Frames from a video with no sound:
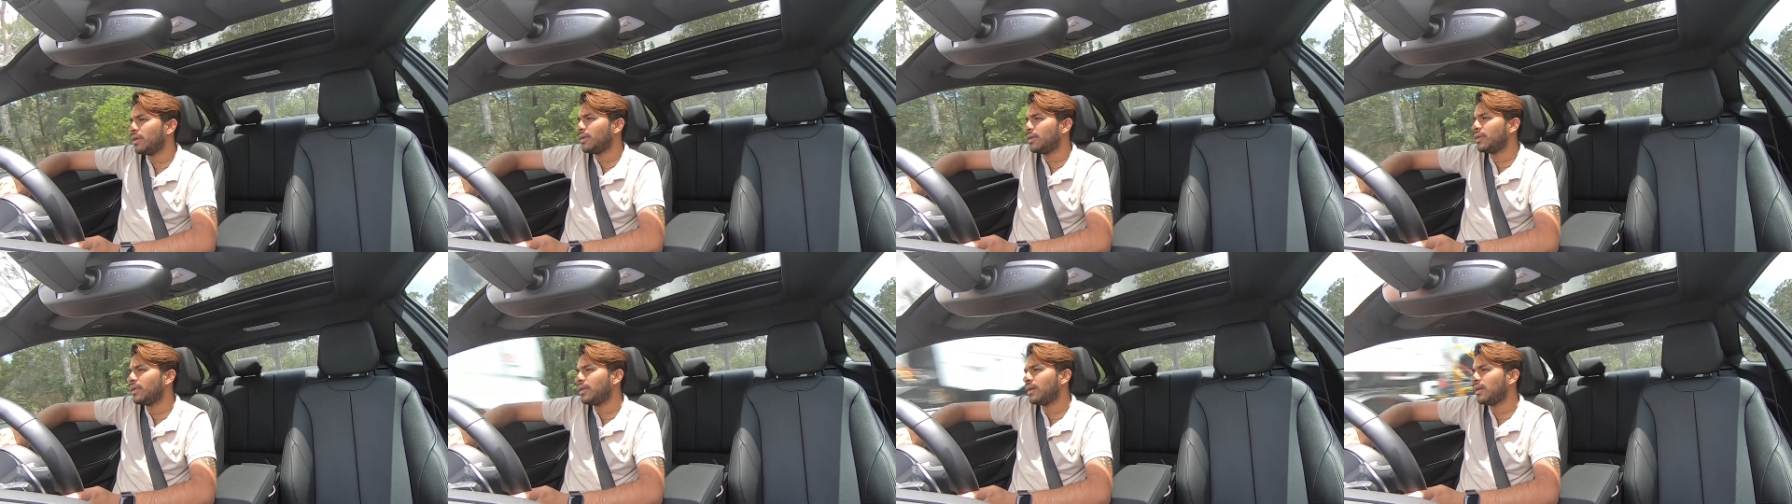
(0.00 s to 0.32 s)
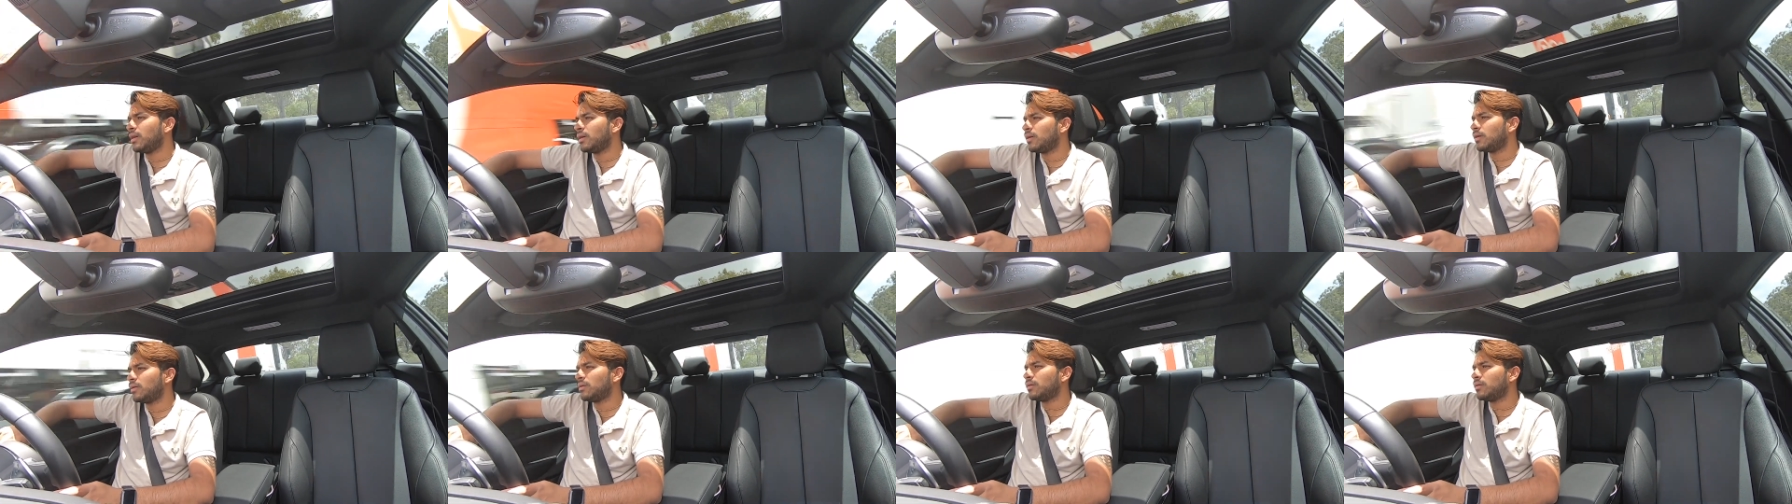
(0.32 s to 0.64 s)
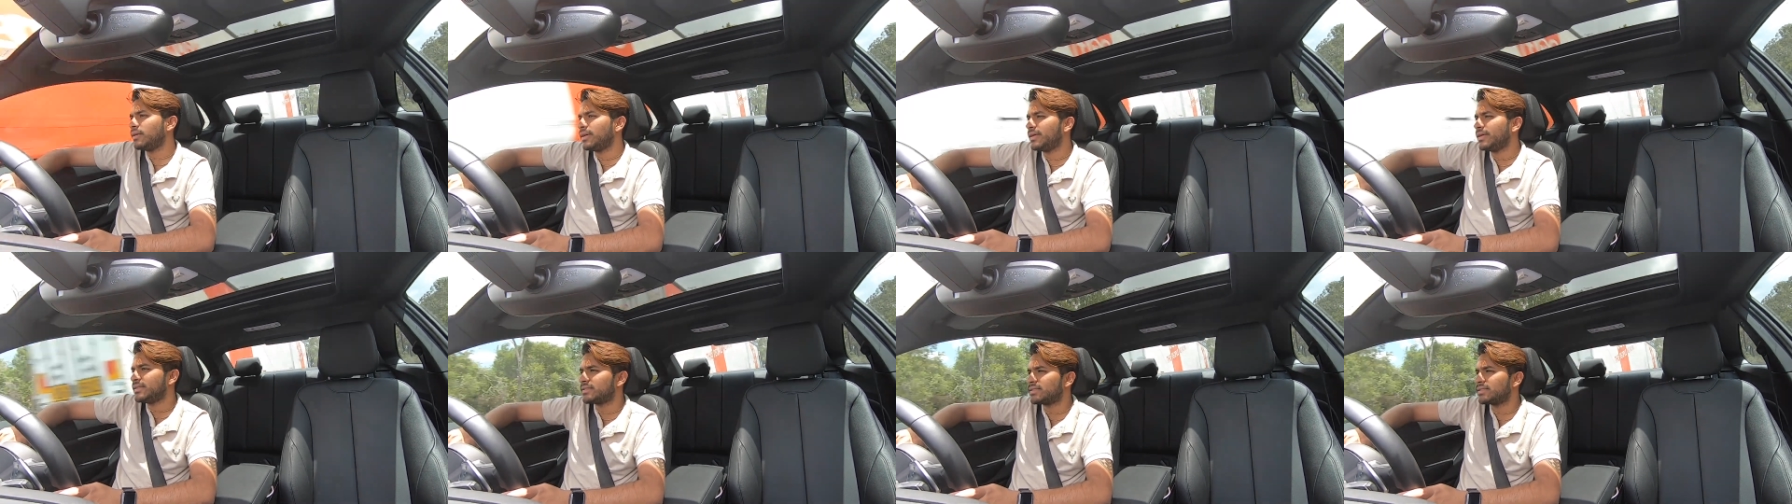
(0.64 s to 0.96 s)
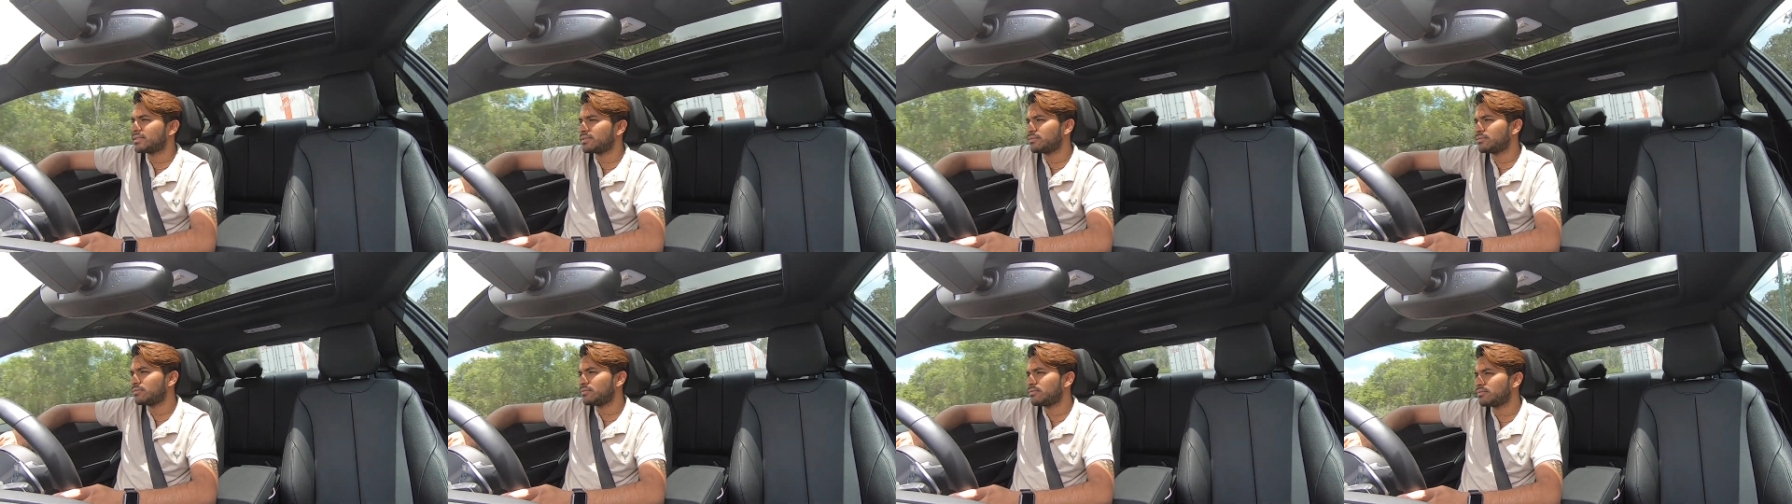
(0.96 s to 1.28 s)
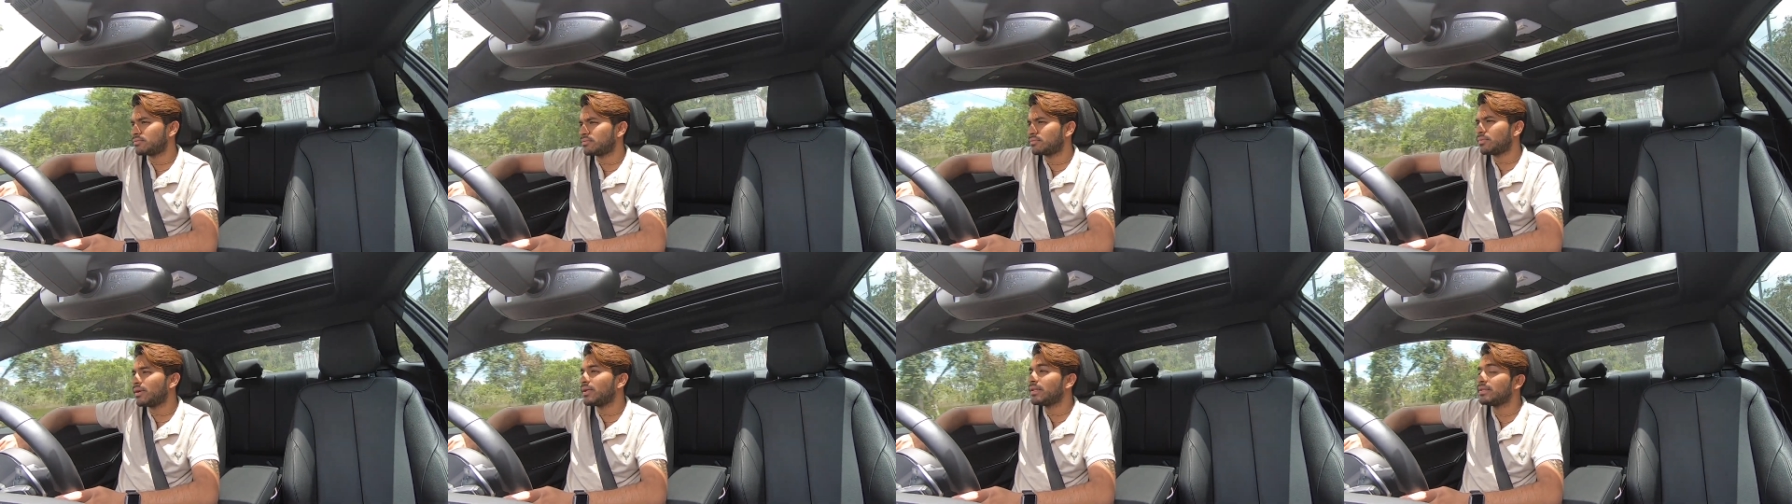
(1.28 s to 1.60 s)
Now, it's
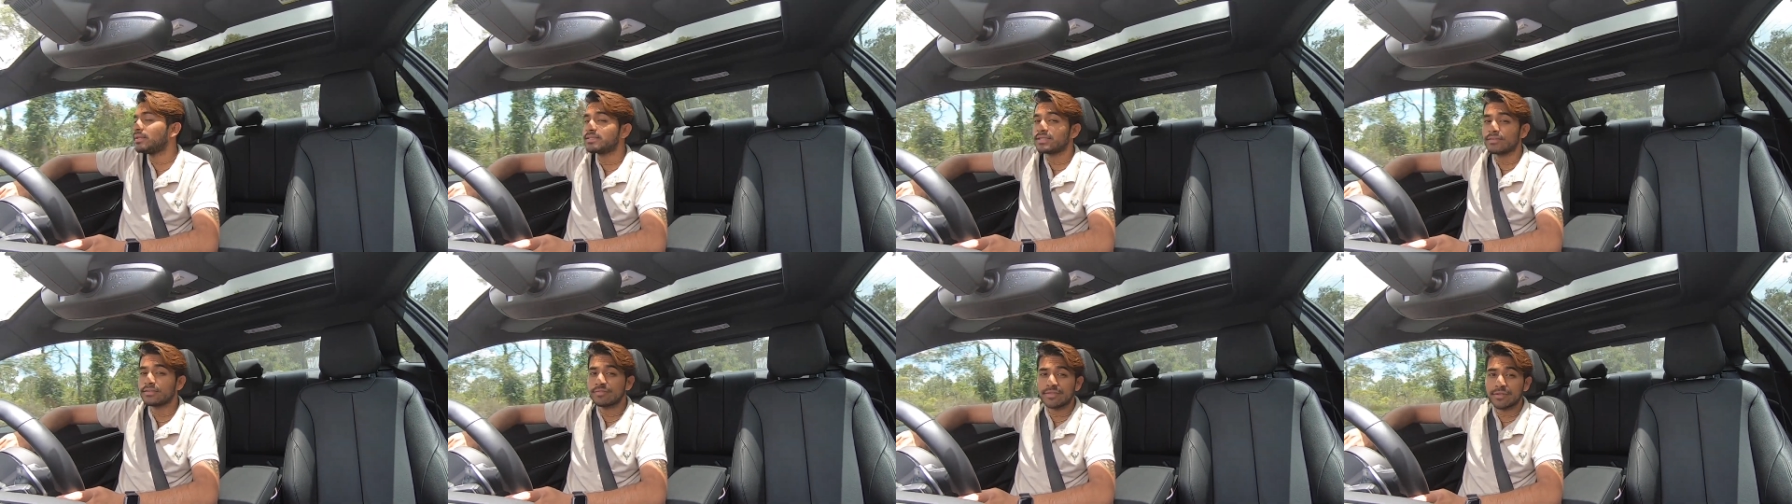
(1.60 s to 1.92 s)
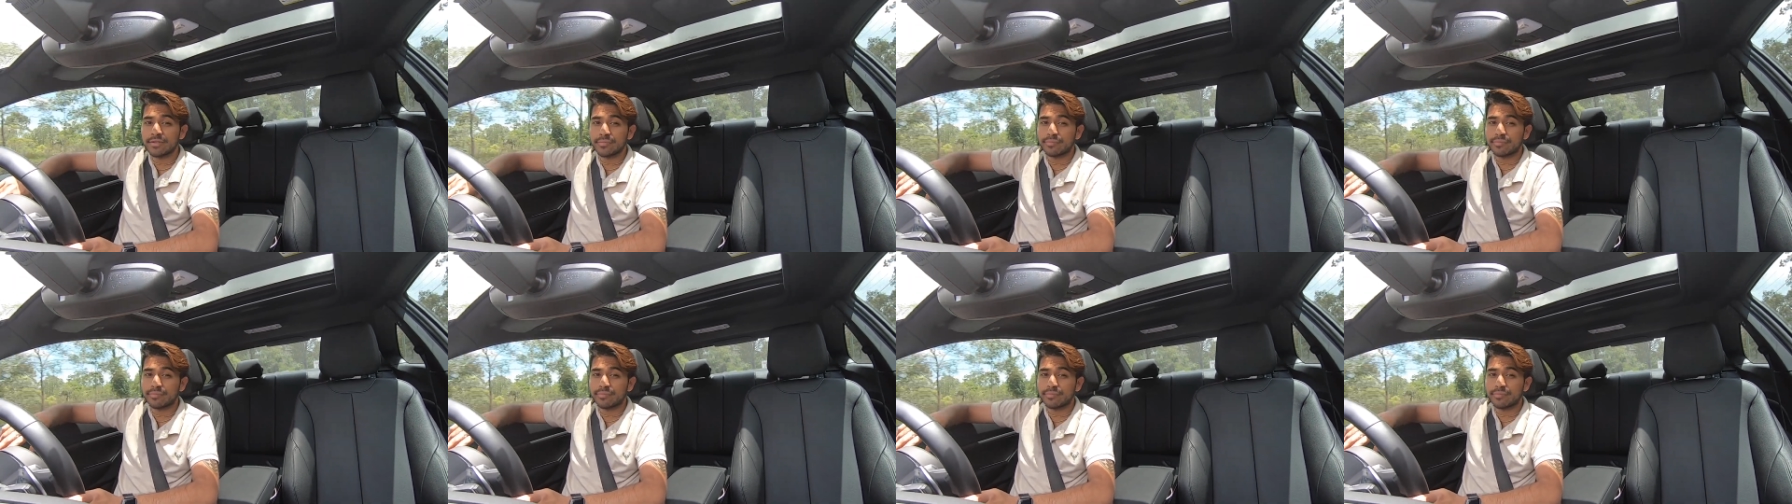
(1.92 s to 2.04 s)
relatively